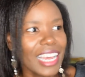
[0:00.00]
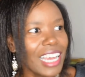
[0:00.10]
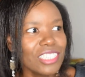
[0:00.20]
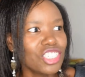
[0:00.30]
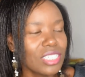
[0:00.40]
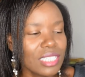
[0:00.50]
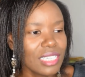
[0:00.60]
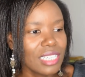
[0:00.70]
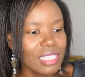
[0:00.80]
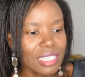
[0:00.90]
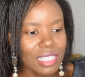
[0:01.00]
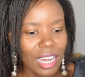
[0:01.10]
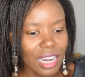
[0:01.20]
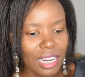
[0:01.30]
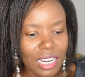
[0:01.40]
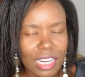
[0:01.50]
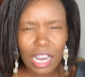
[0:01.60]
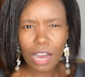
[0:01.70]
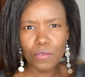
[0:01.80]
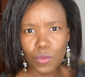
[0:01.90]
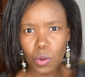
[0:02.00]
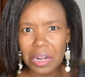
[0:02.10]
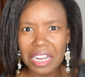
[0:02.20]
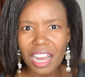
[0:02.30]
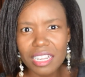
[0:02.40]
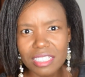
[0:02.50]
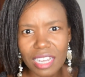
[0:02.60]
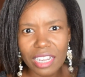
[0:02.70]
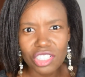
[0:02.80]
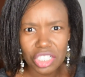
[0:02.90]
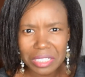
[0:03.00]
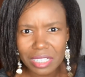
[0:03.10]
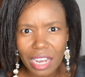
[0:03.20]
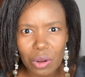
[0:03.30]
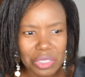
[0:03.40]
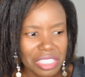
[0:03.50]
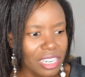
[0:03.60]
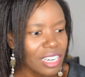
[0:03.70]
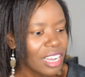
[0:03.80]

this Carrefour has a cheese counter,